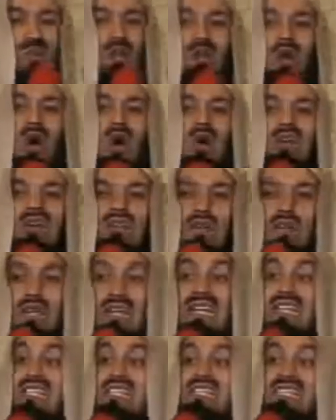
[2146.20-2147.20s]
to be
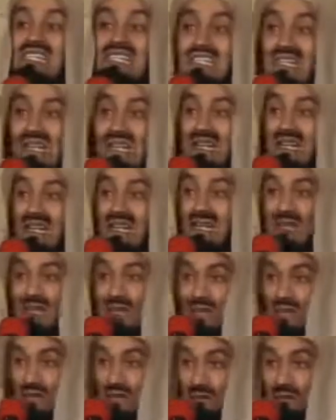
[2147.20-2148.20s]
God he
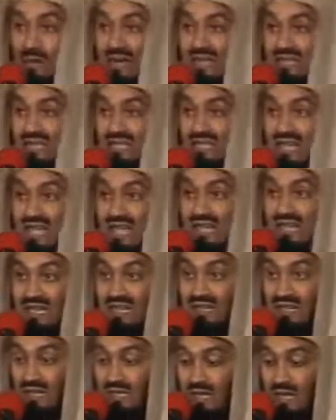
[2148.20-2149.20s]
still
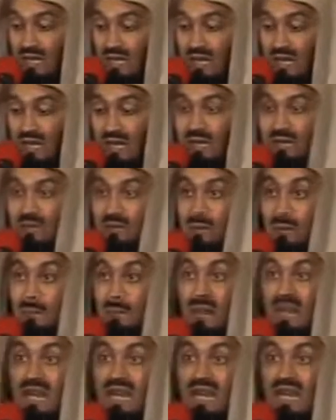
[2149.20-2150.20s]
maintained
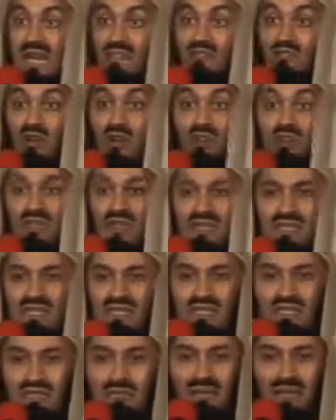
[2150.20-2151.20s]
that belief of
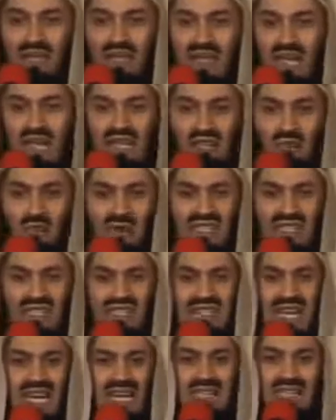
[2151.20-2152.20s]
his and it was
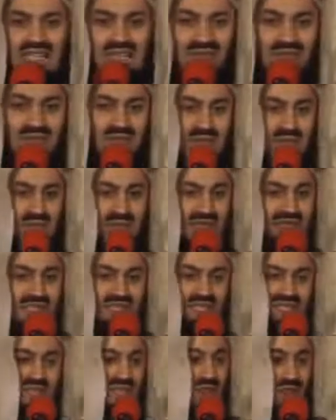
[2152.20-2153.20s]
intact.
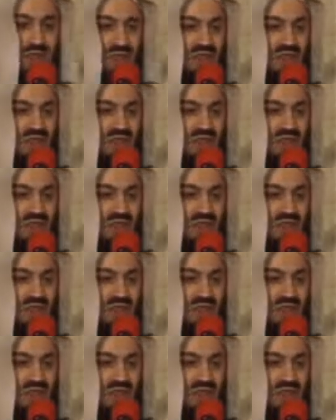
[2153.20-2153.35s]
This is the